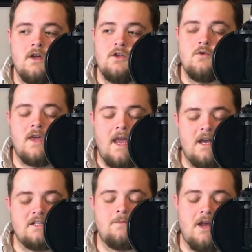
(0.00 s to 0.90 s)
you
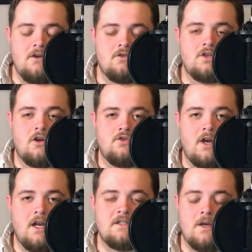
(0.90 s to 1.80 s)
can expand your search
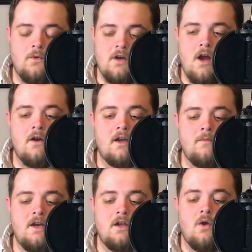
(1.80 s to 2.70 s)
radius. I would not
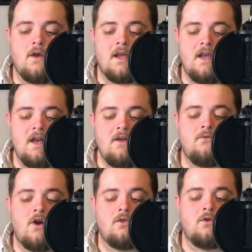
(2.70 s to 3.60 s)
recommend going any
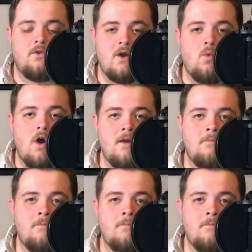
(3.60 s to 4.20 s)
farther than 1